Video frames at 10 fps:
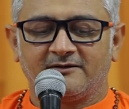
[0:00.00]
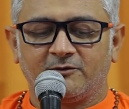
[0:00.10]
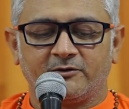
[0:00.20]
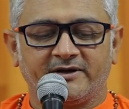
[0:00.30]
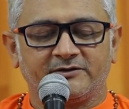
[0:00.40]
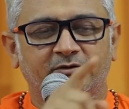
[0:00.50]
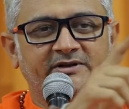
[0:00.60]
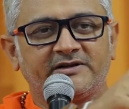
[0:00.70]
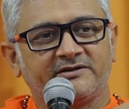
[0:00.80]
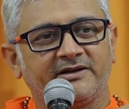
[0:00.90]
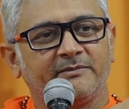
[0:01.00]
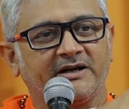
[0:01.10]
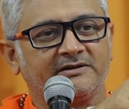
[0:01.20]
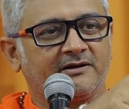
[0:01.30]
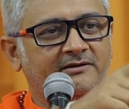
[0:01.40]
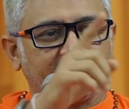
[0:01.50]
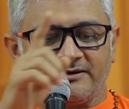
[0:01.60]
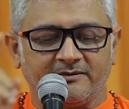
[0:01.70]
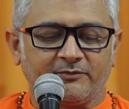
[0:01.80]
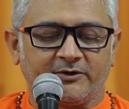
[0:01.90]
Okay, so this team gets another
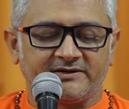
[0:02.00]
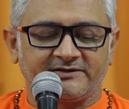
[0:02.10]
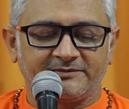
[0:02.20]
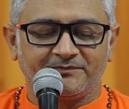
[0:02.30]
10 points.